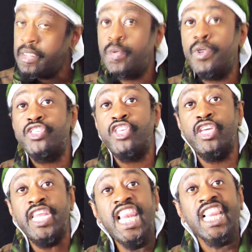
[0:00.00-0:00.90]
to a
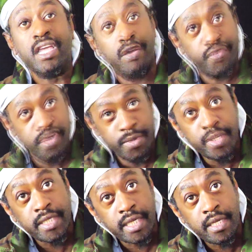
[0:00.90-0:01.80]
certain ilk of
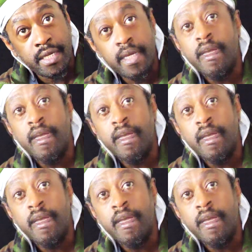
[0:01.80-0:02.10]
community,